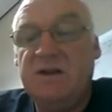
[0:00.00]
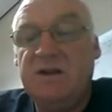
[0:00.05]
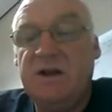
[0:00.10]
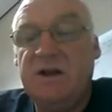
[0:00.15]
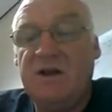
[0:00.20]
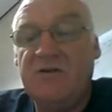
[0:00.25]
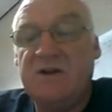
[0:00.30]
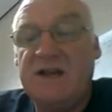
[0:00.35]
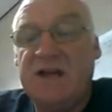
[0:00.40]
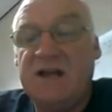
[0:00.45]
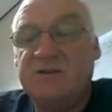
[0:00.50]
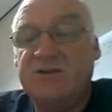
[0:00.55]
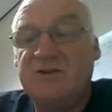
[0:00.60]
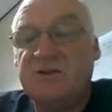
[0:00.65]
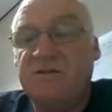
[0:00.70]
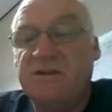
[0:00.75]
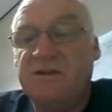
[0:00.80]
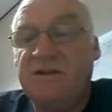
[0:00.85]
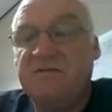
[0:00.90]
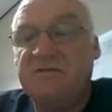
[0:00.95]
Low cloud should
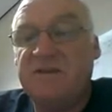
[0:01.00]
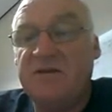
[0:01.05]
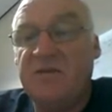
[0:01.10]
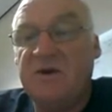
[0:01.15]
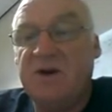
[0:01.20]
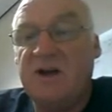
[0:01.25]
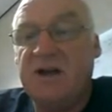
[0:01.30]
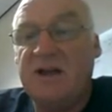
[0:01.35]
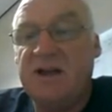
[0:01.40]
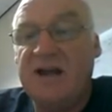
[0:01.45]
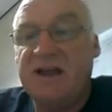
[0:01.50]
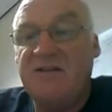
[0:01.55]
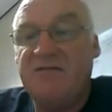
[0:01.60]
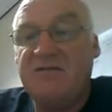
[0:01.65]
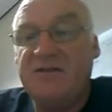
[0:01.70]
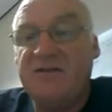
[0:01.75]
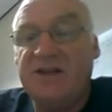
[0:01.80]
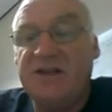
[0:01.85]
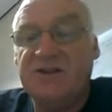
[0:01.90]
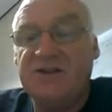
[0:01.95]
have lifted by
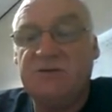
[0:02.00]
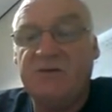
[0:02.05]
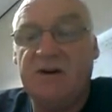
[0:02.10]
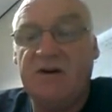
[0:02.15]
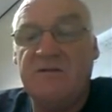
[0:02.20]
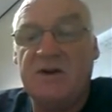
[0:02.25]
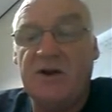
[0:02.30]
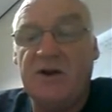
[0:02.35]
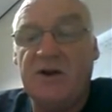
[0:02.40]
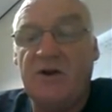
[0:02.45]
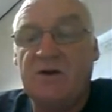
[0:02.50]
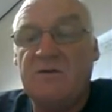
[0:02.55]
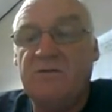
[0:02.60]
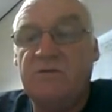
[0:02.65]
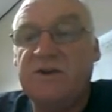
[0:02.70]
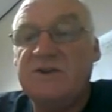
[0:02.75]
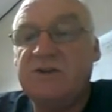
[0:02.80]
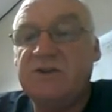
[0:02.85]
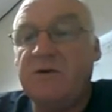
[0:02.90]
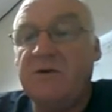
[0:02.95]
11 and 12 o'clock.
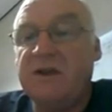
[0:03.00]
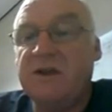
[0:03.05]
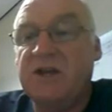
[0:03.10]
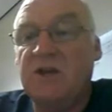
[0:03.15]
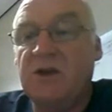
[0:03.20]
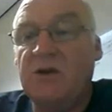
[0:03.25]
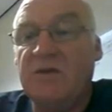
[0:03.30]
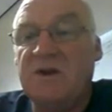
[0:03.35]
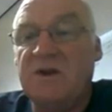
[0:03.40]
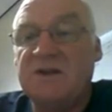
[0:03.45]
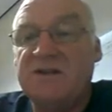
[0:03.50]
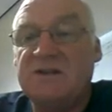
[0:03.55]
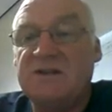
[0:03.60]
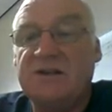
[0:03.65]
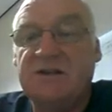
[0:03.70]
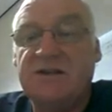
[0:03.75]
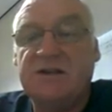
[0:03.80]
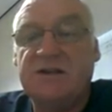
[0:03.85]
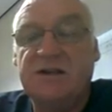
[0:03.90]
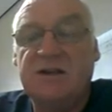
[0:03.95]
We're showing cumulus.
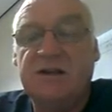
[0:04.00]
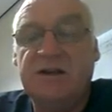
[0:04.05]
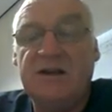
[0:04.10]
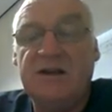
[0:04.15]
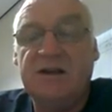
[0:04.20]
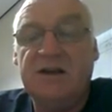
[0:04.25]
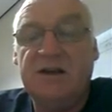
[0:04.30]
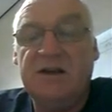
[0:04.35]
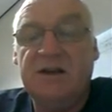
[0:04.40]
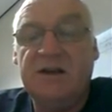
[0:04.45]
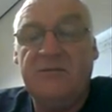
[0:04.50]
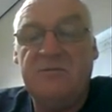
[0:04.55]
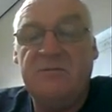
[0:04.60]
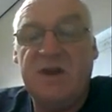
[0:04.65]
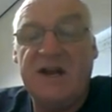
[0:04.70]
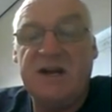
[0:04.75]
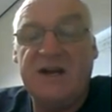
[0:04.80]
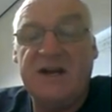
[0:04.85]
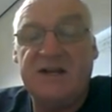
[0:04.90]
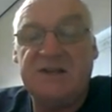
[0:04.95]

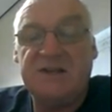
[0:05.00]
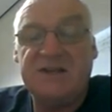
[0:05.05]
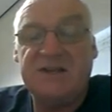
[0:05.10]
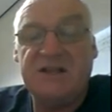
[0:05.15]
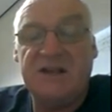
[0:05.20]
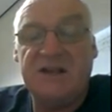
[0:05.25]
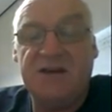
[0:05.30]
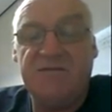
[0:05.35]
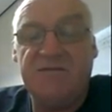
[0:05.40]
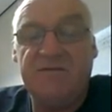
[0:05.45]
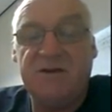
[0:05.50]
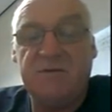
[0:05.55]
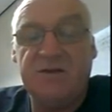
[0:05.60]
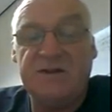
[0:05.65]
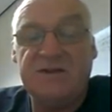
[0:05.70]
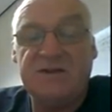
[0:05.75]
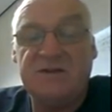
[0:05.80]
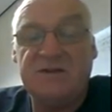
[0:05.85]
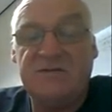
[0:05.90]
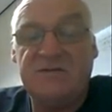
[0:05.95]
Beginning to see the
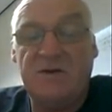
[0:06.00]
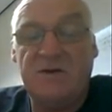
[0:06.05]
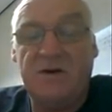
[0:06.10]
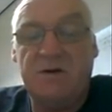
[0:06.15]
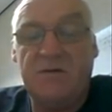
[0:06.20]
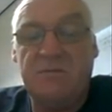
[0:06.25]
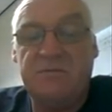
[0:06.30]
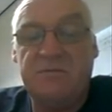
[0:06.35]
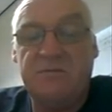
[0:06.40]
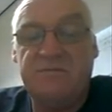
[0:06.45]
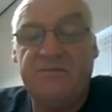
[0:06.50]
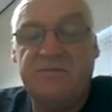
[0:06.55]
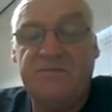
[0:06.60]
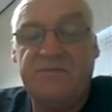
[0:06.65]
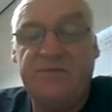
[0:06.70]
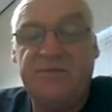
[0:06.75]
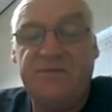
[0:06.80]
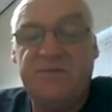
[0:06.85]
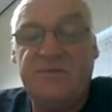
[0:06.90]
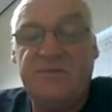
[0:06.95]
influence from
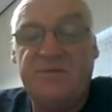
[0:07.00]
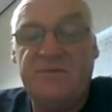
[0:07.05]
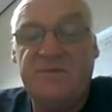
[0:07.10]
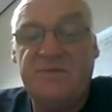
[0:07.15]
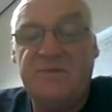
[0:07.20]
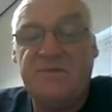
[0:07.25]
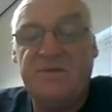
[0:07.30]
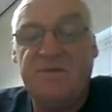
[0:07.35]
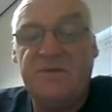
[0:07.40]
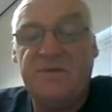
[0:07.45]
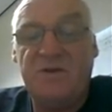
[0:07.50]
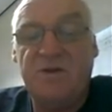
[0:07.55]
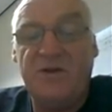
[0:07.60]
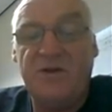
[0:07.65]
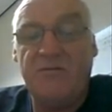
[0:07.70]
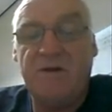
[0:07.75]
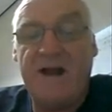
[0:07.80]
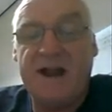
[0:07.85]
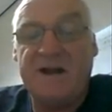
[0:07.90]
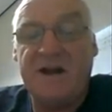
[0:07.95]

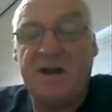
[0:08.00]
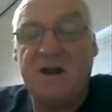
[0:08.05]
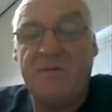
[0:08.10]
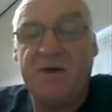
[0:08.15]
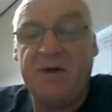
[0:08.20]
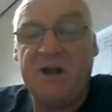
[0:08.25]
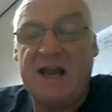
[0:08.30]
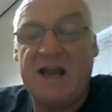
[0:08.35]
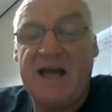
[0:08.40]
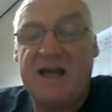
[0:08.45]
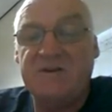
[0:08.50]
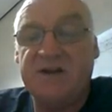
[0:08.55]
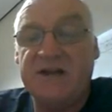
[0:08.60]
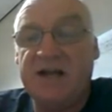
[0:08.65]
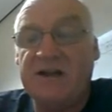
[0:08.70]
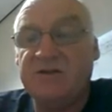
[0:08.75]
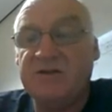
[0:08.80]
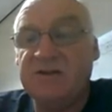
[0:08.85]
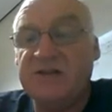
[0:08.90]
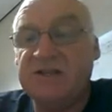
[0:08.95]
the rain and upper cloud
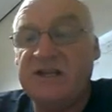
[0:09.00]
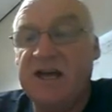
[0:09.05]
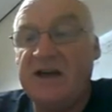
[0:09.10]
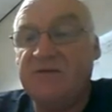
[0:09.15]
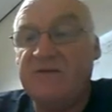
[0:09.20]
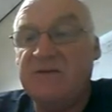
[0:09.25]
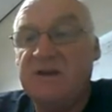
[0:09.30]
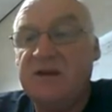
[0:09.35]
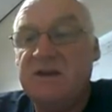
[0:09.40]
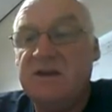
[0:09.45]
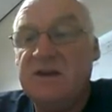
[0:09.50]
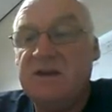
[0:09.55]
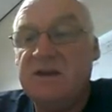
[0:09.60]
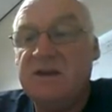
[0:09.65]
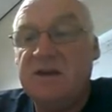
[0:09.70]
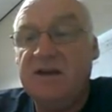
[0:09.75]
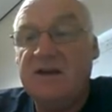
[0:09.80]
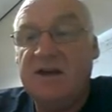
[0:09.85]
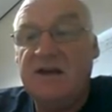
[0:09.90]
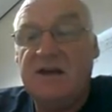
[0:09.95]
down to the south.
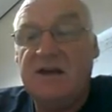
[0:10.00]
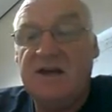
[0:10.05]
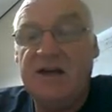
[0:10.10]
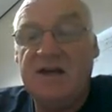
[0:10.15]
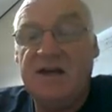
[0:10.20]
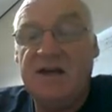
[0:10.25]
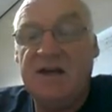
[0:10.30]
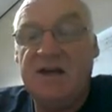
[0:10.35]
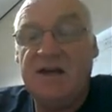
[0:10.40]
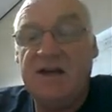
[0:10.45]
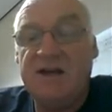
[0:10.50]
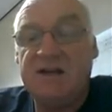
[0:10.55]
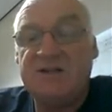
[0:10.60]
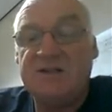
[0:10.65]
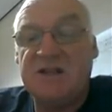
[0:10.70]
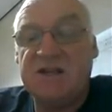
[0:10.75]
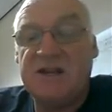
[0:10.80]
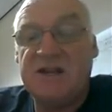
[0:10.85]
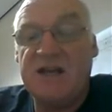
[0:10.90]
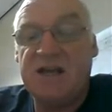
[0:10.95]
And as
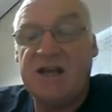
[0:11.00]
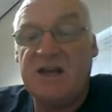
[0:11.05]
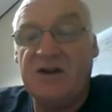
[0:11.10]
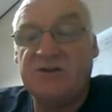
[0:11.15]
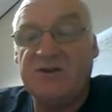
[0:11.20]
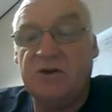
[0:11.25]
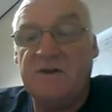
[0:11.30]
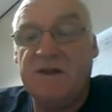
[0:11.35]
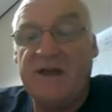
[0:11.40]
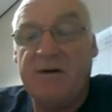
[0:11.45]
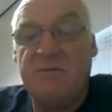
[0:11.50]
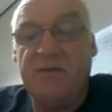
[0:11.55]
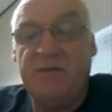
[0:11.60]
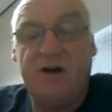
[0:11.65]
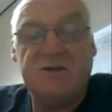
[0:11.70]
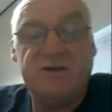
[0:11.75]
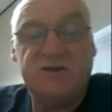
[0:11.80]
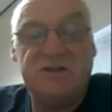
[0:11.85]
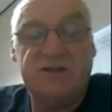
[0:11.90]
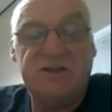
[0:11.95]
the day goes on, that
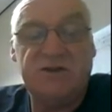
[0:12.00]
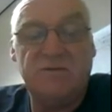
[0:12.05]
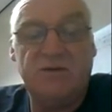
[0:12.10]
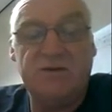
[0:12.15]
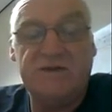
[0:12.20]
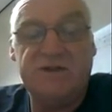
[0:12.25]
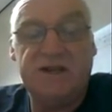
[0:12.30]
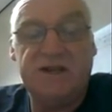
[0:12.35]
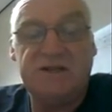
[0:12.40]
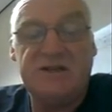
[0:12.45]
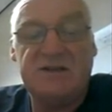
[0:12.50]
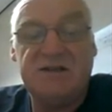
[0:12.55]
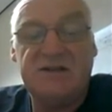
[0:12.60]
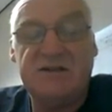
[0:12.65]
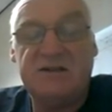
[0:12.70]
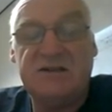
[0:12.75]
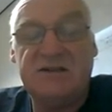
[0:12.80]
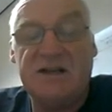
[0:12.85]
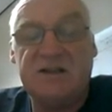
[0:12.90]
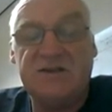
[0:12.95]
marches towards
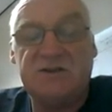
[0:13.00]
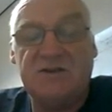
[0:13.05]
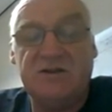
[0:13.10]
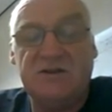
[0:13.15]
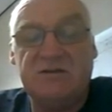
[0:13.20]
us. That sort